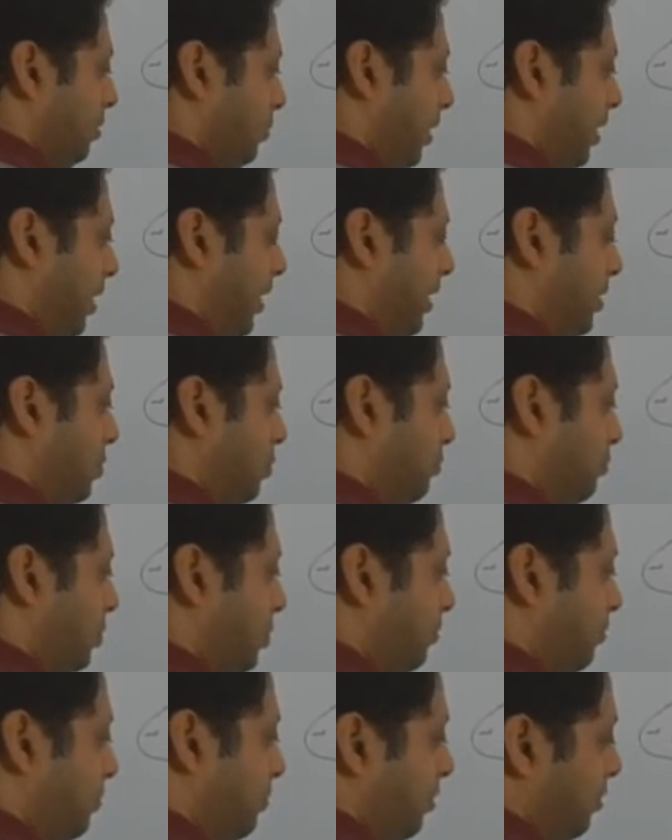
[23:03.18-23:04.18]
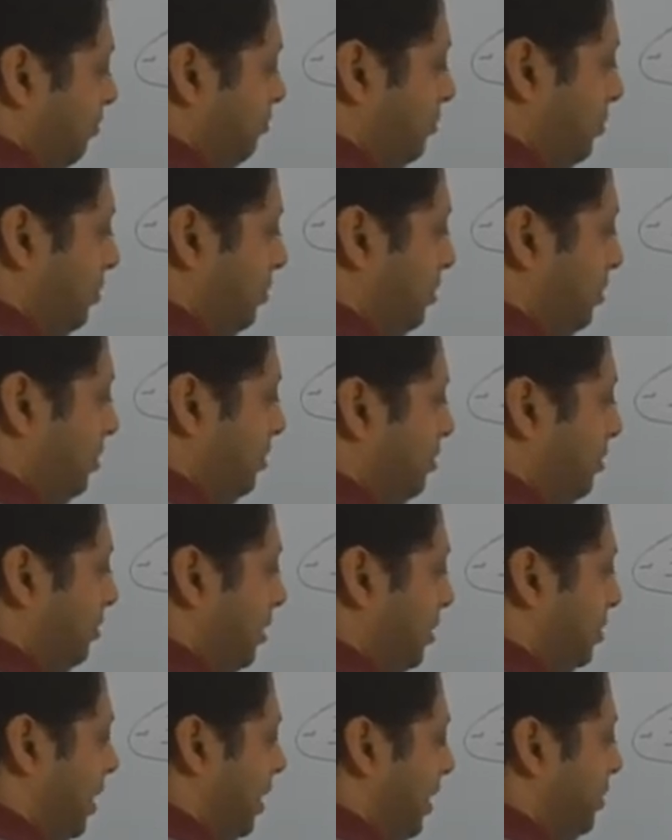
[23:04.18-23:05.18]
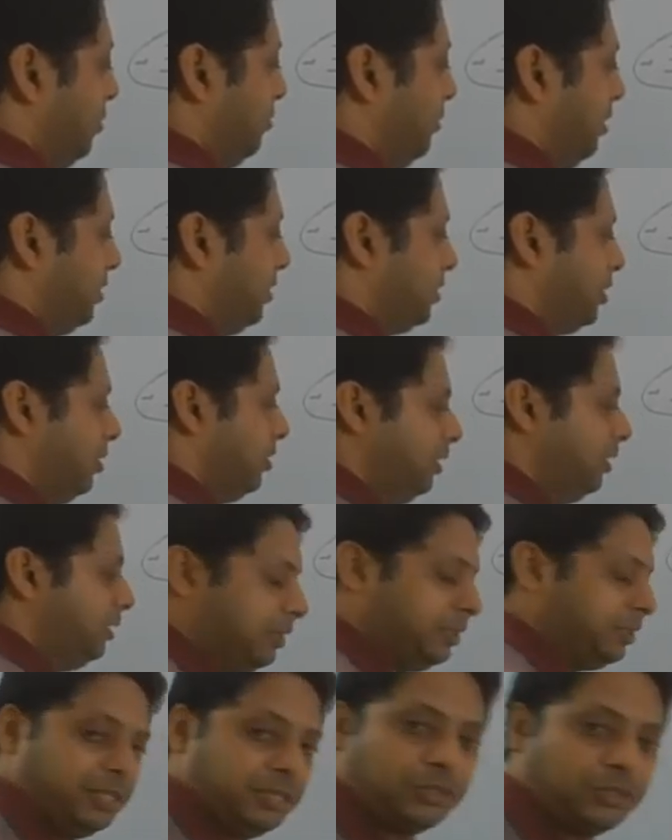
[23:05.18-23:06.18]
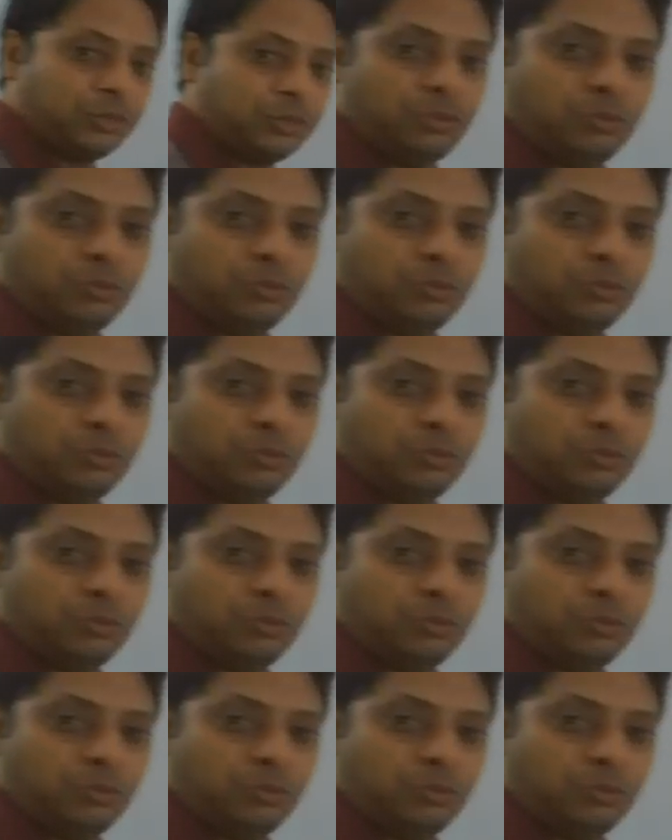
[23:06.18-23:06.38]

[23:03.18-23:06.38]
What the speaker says: you can assume, so just assume, let's say it is